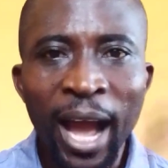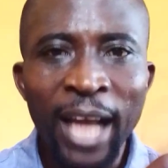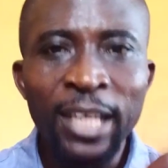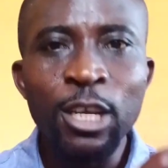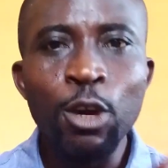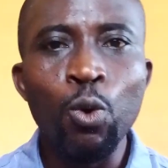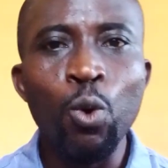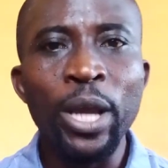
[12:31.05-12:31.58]

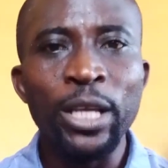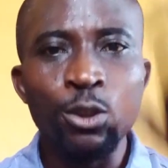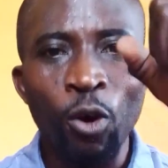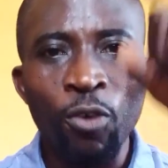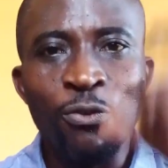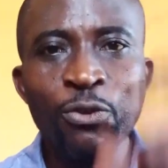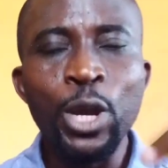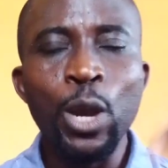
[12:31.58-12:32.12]
Adequate
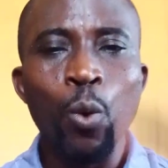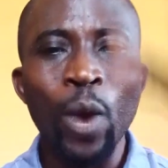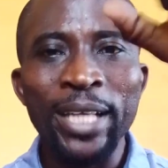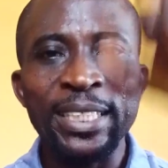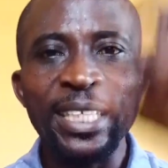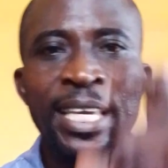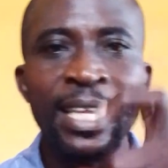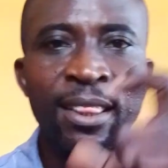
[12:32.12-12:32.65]
or
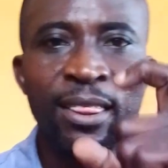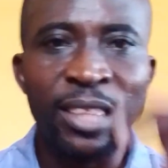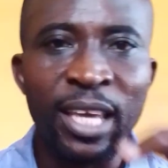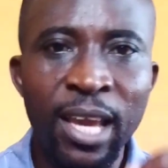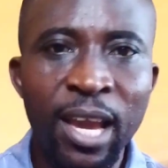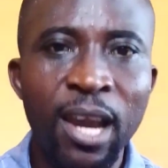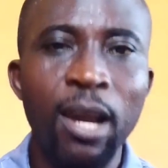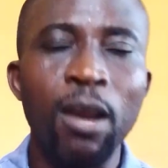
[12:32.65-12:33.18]
frequent
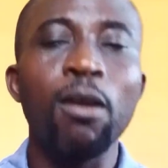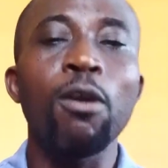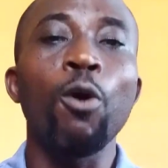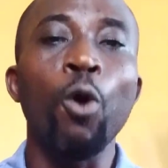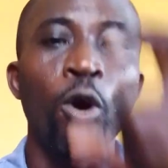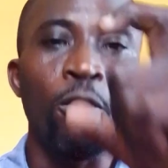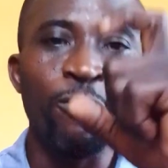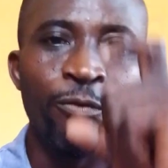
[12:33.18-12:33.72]
intake
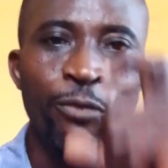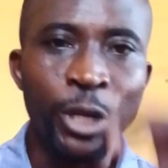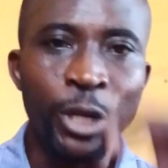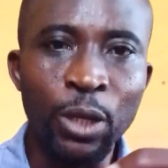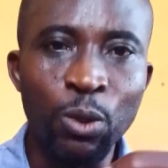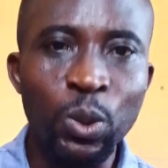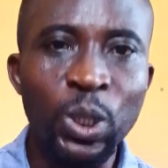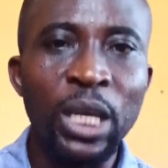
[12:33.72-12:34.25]
of
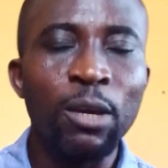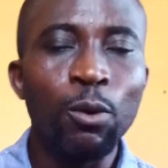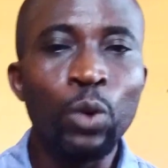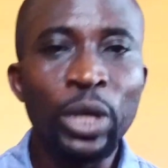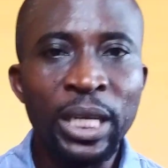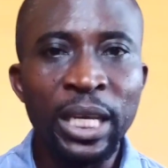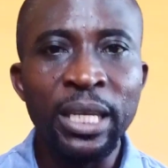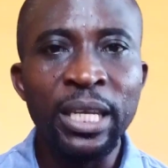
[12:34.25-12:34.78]
fluid,
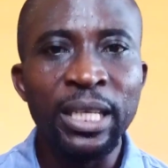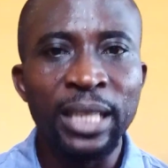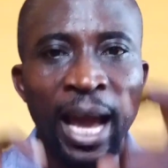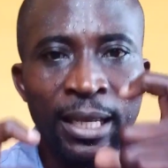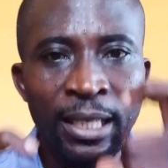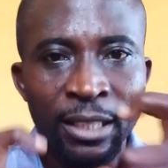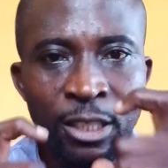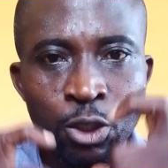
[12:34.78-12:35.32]
we need it,
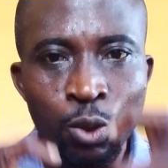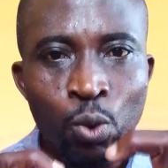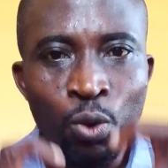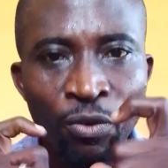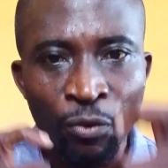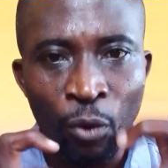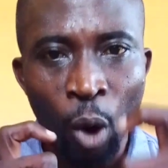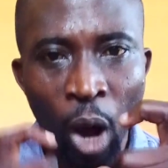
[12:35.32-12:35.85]
and it is
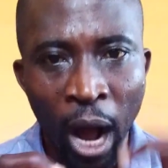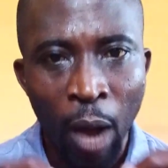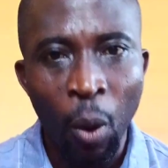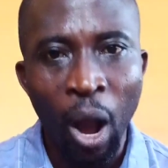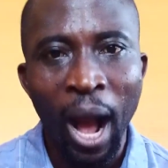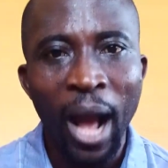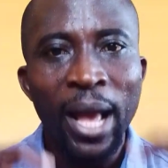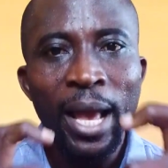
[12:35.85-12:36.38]
good for
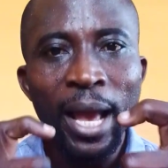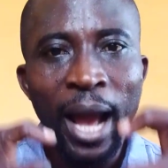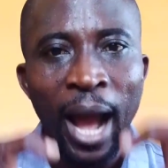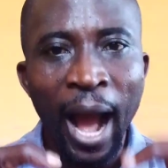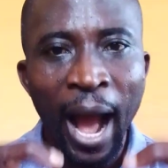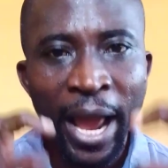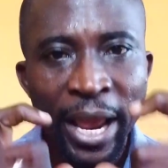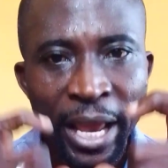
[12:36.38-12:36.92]
our
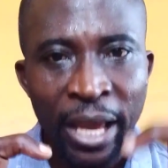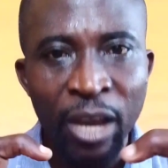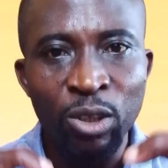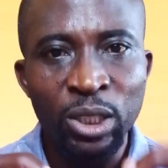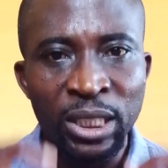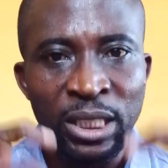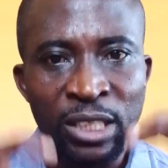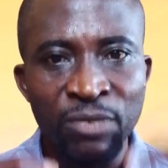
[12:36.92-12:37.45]
eye
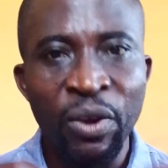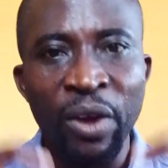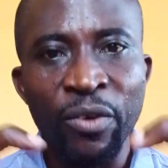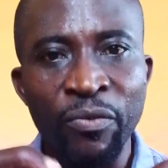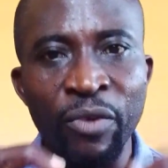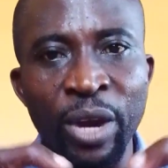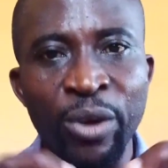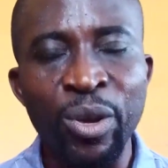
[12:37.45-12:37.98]
health. It is
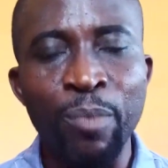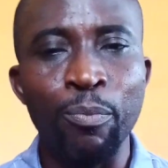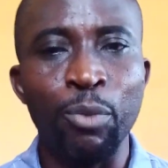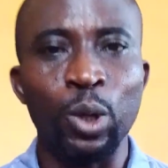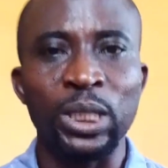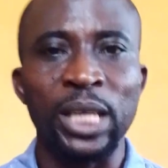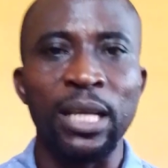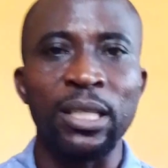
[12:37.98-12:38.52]
very, very
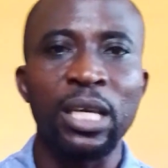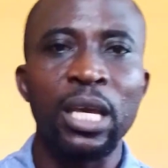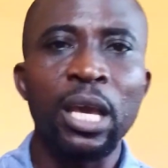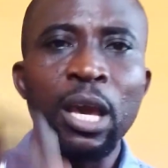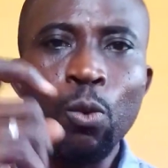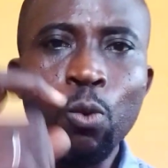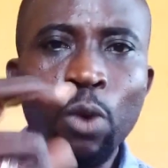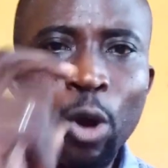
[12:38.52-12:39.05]
important.
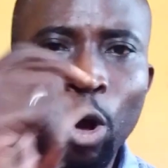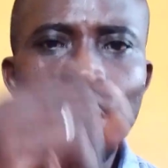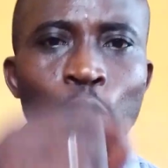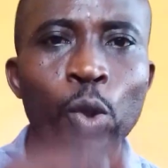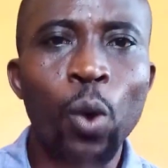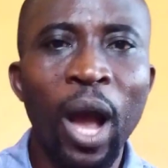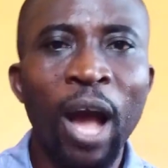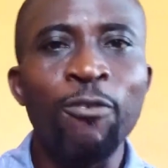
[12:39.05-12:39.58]
We
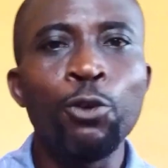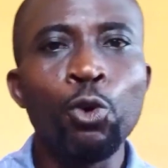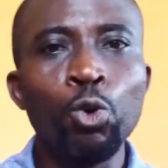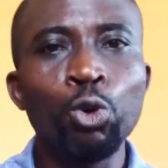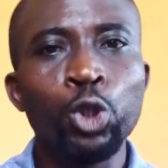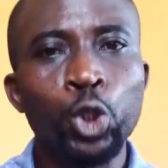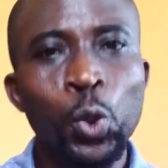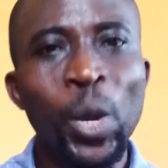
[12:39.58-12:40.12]
also have
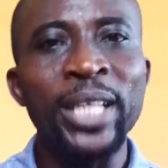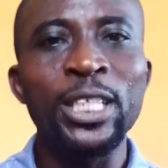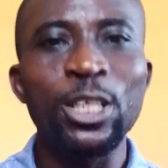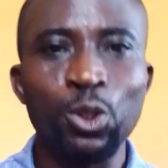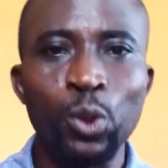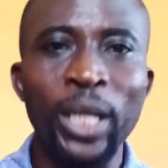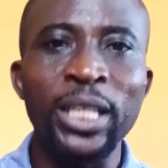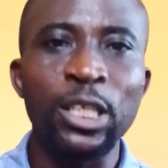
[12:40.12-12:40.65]
rule
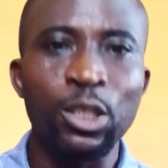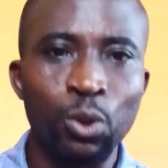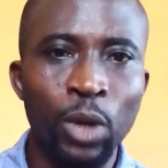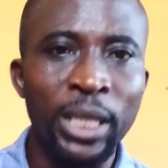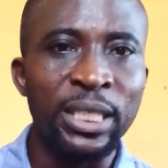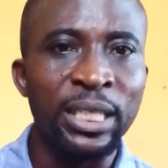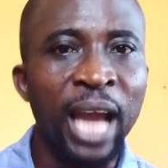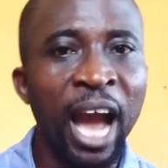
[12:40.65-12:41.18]

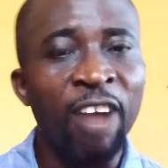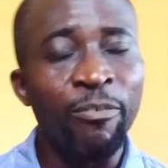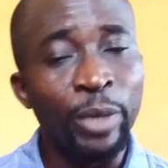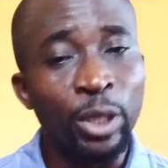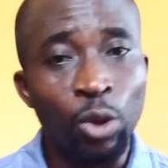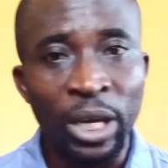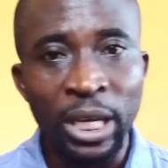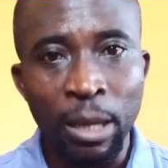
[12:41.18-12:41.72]
20-20-20. I've
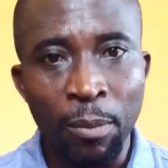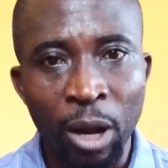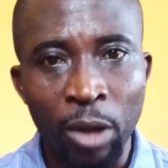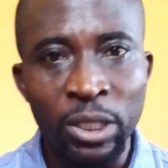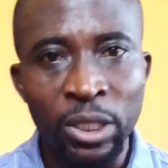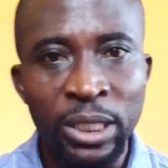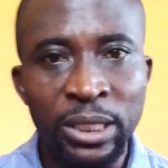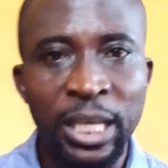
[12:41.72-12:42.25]
been talking
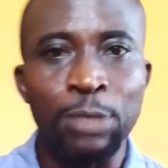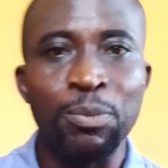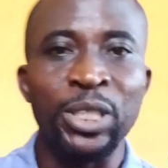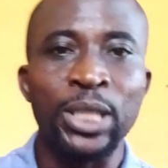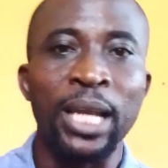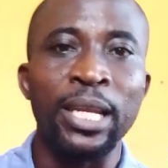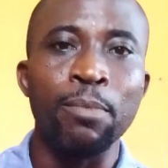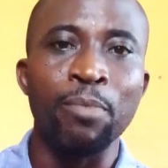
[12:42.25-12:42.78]
about this
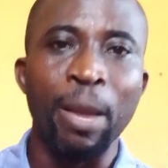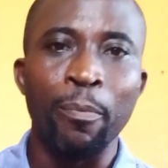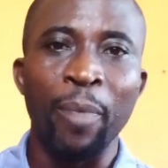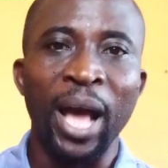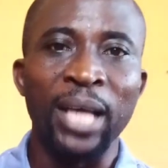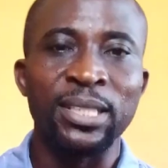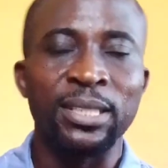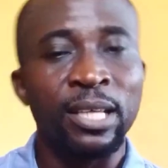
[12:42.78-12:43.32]
especially in my
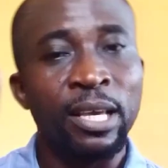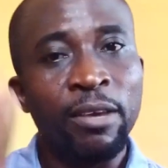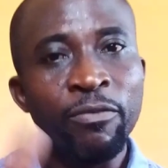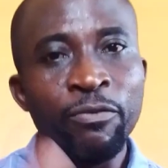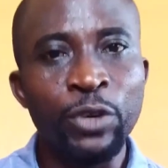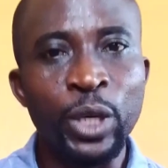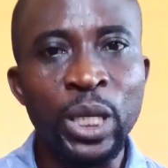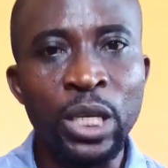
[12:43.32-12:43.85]
past
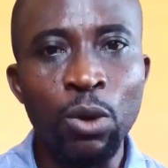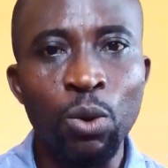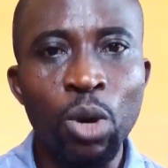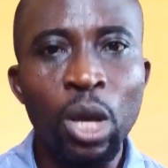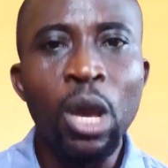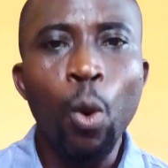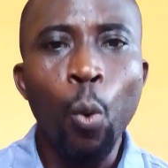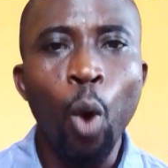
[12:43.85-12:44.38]
video.
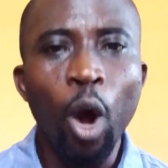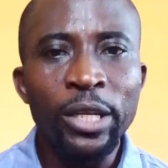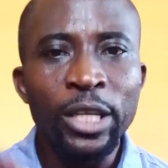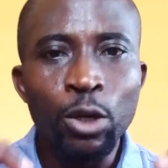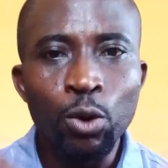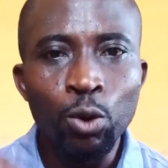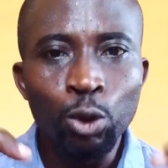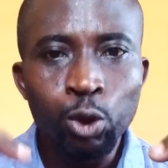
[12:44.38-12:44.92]

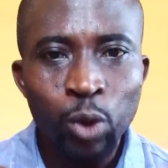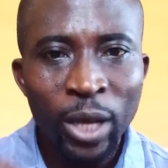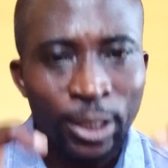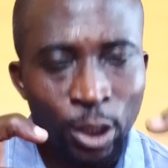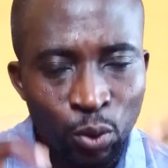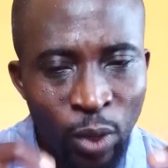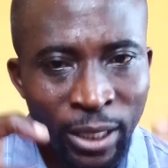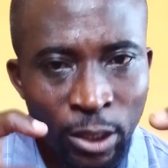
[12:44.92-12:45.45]
What the rule
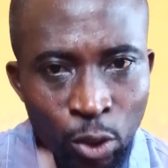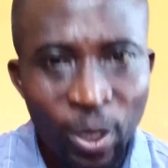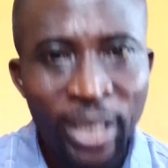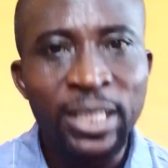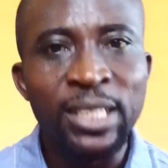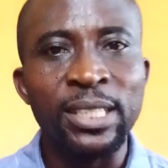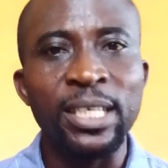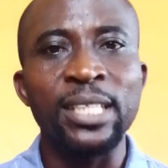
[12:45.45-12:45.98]

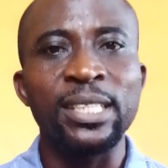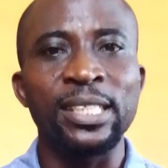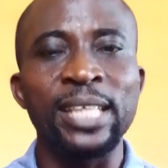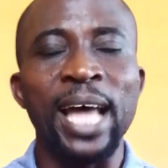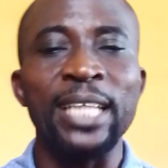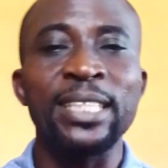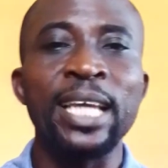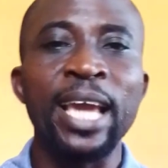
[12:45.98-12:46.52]
20-20-20 says
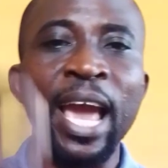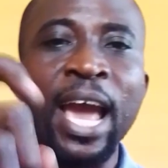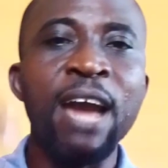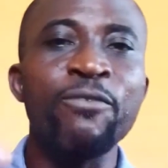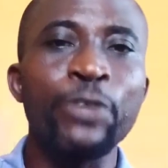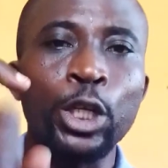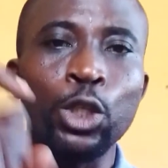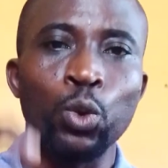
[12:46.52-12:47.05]
is that I say
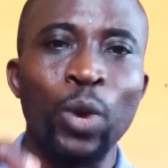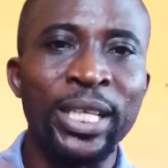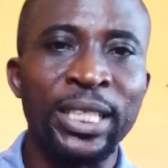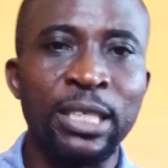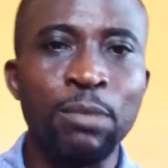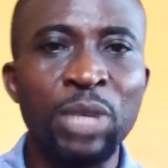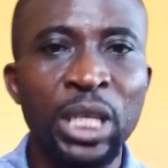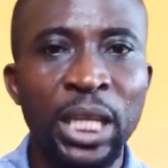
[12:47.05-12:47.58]
every
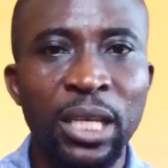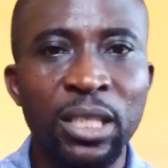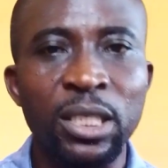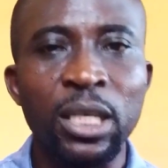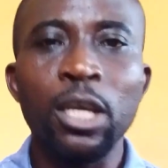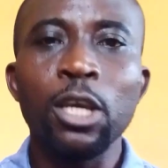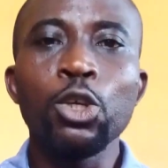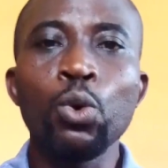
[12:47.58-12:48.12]
20
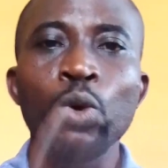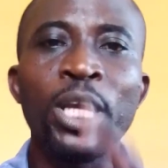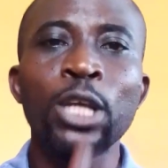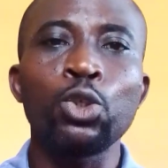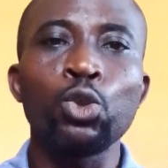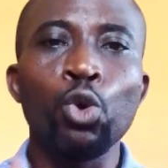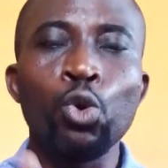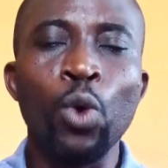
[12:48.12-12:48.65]
minutes you
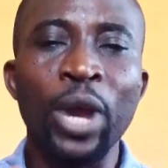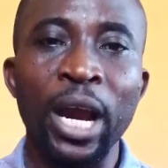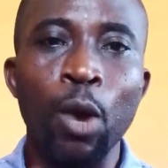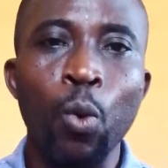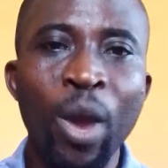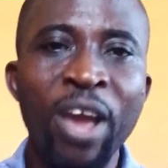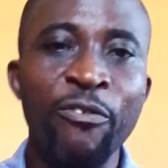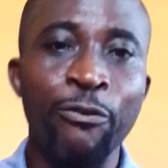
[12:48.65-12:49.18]
need to look
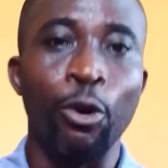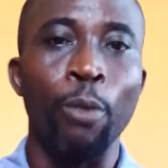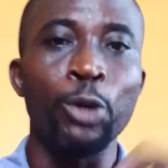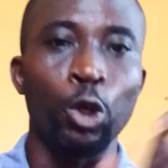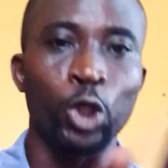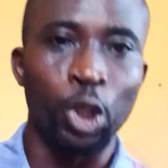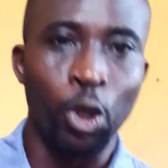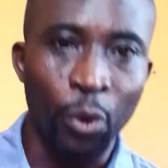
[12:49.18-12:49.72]
away
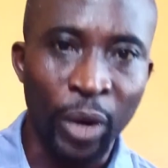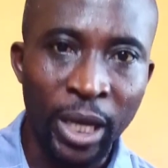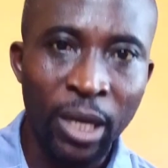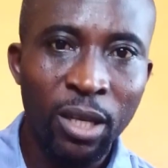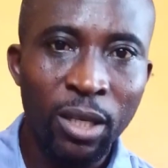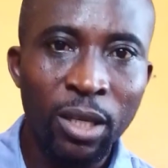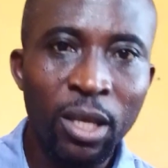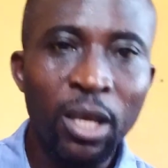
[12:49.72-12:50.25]
from your
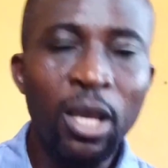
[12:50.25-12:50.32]
screen